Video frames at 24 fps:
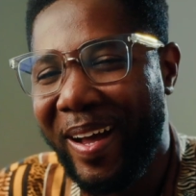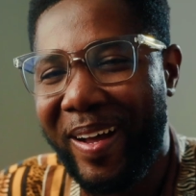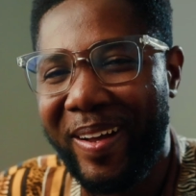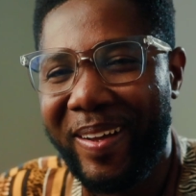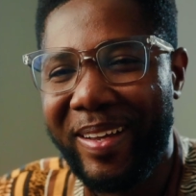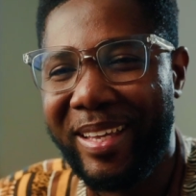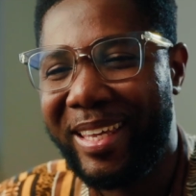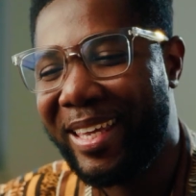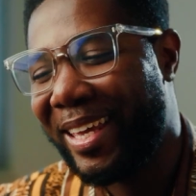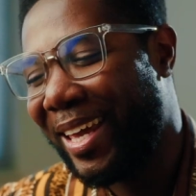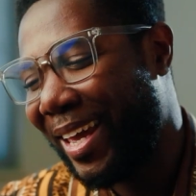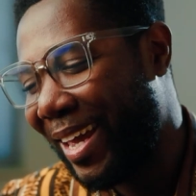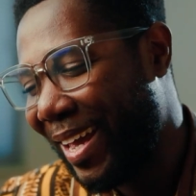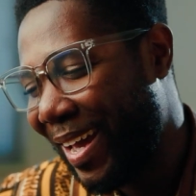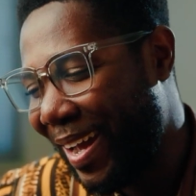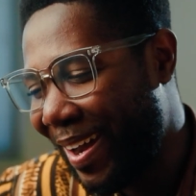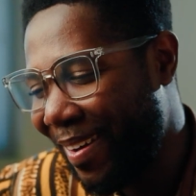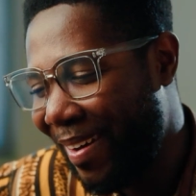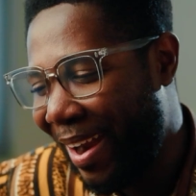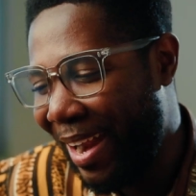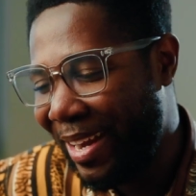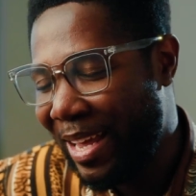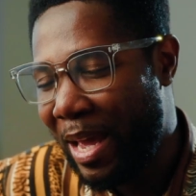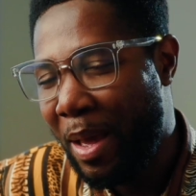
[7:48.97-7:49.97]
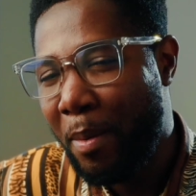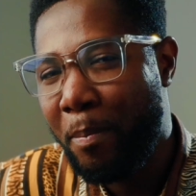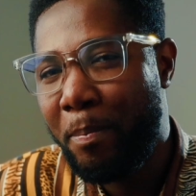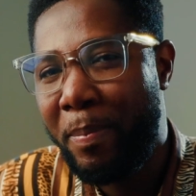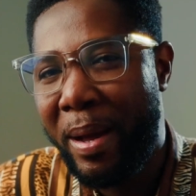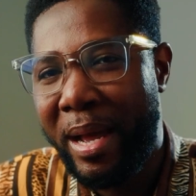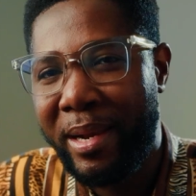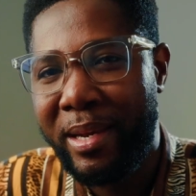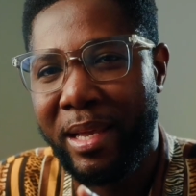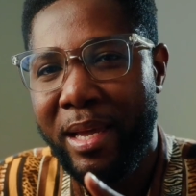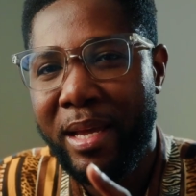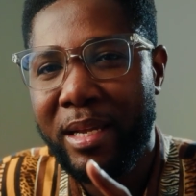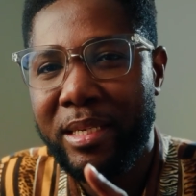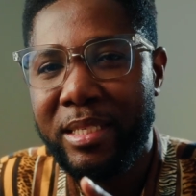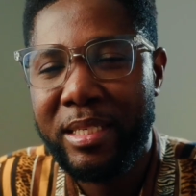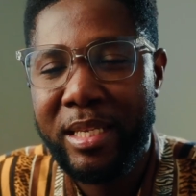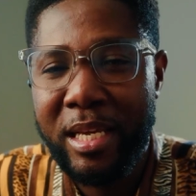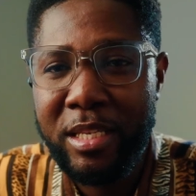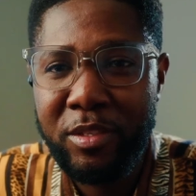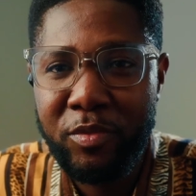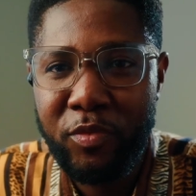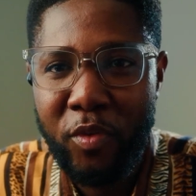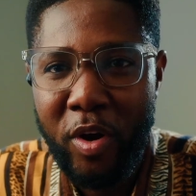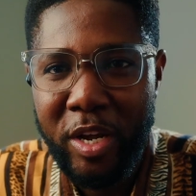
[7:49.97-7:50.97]
Okay, all right. But
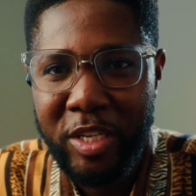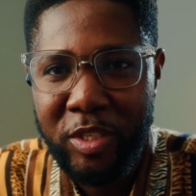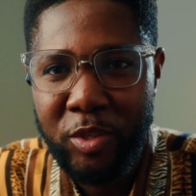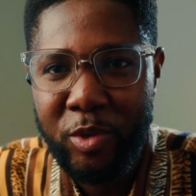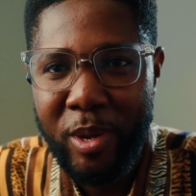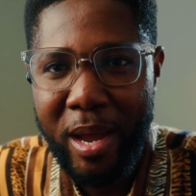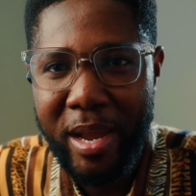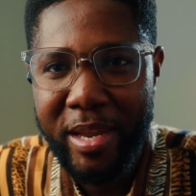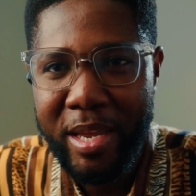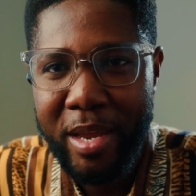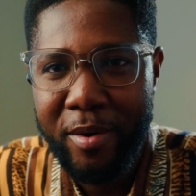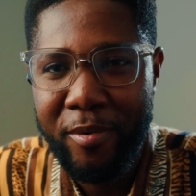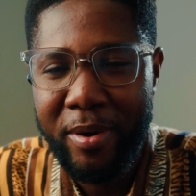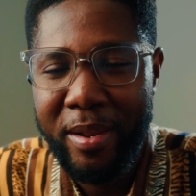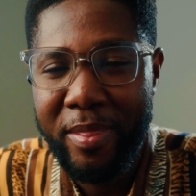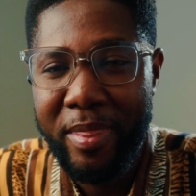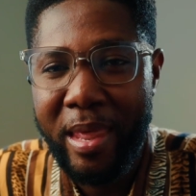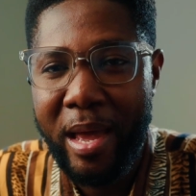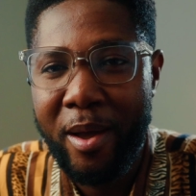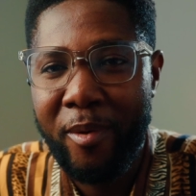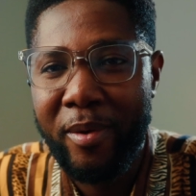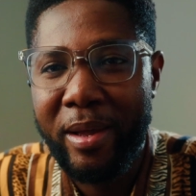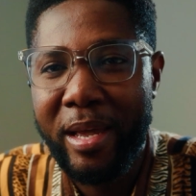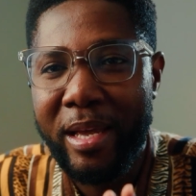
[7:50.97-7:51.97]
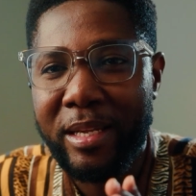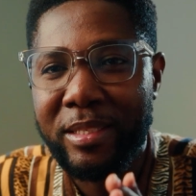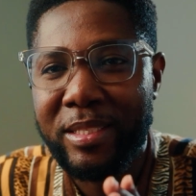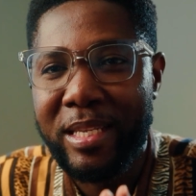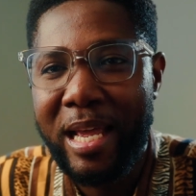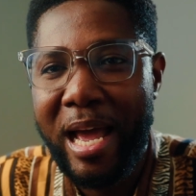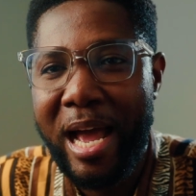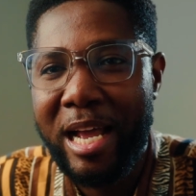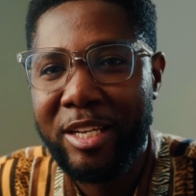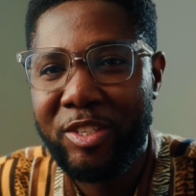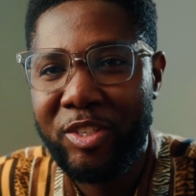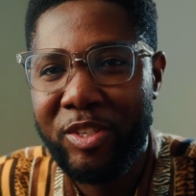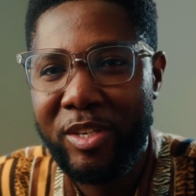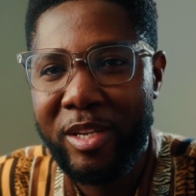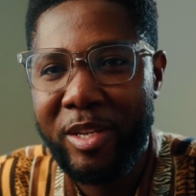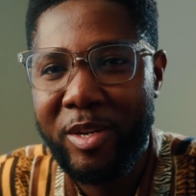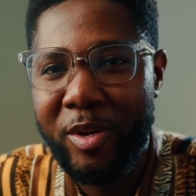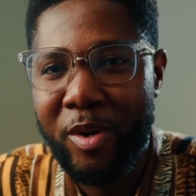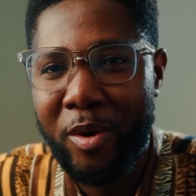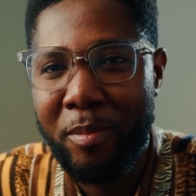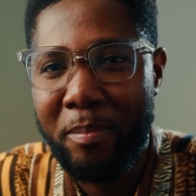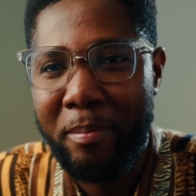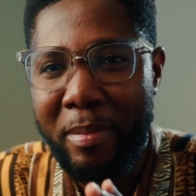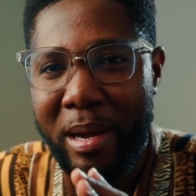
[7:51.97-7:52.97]
this voice you are hearing now, it's actually
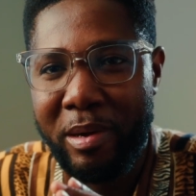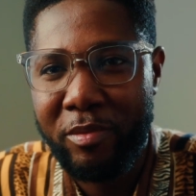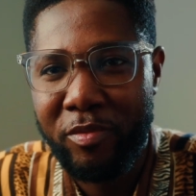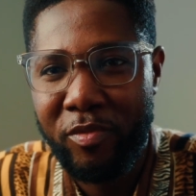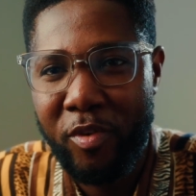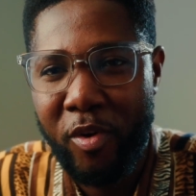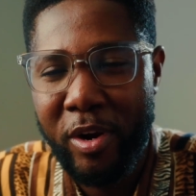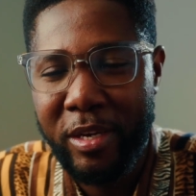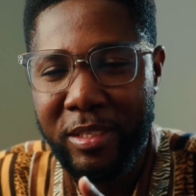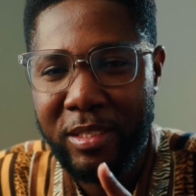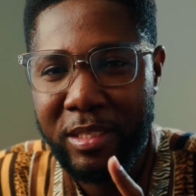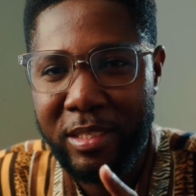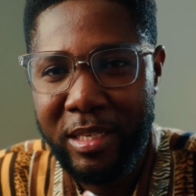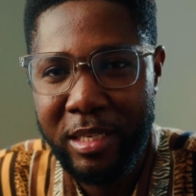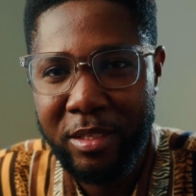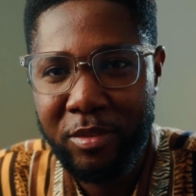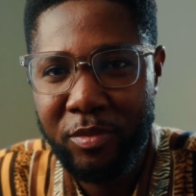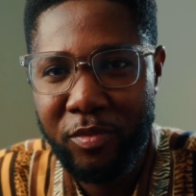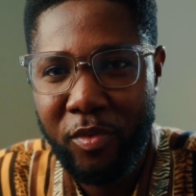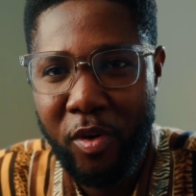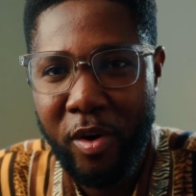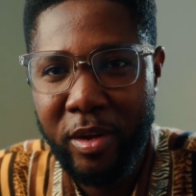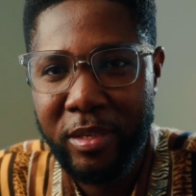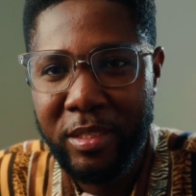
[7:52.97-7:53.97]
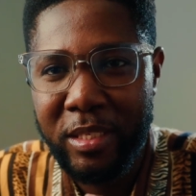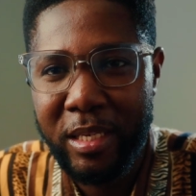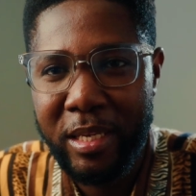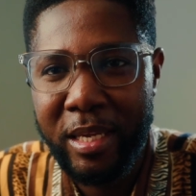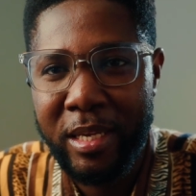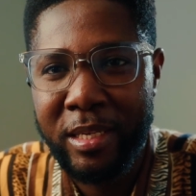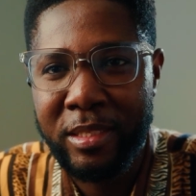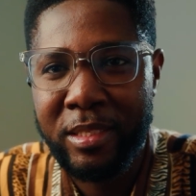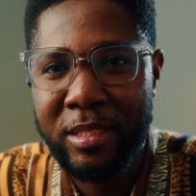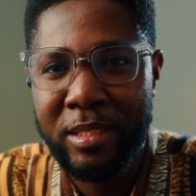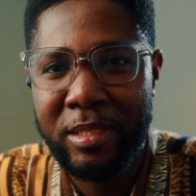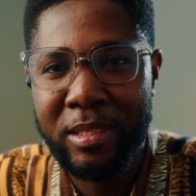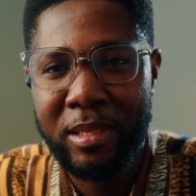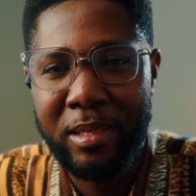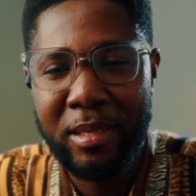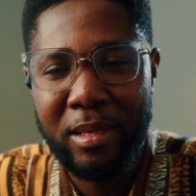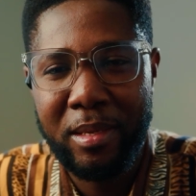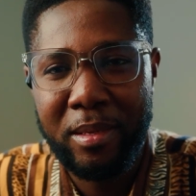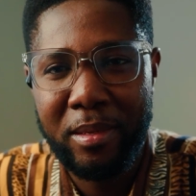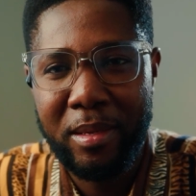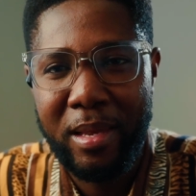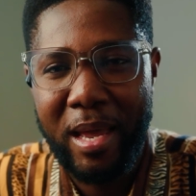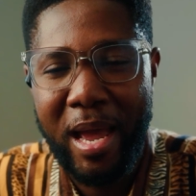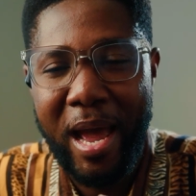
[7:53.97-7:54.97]
not my voice. This voice is
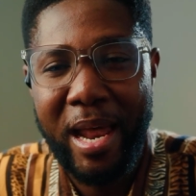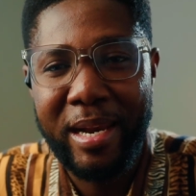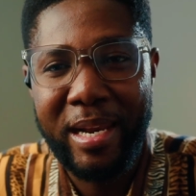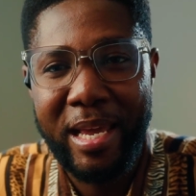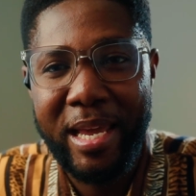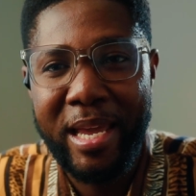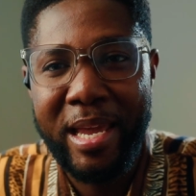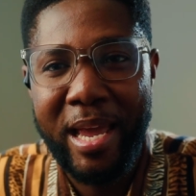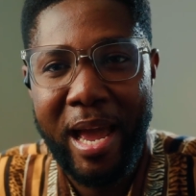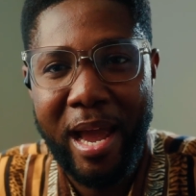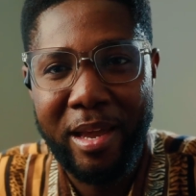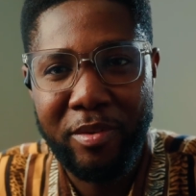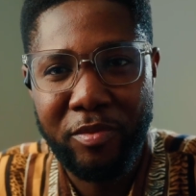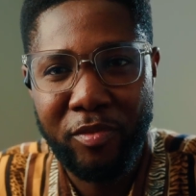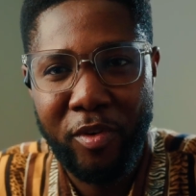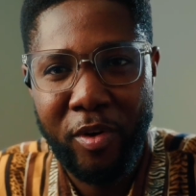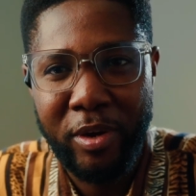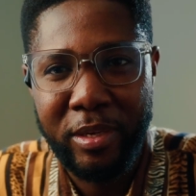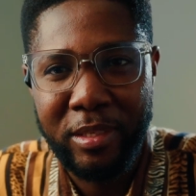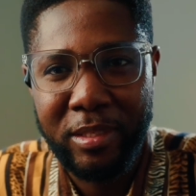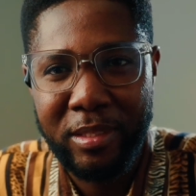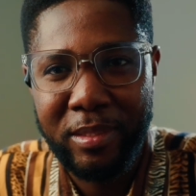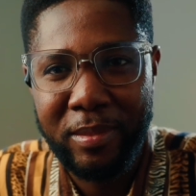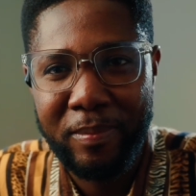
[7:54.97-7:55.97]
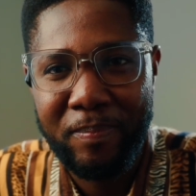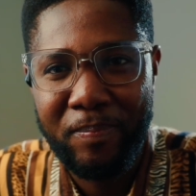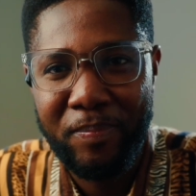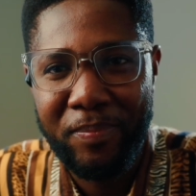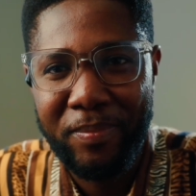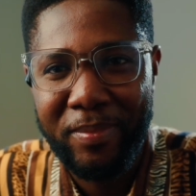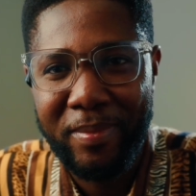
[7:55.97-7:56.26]
an AI voice.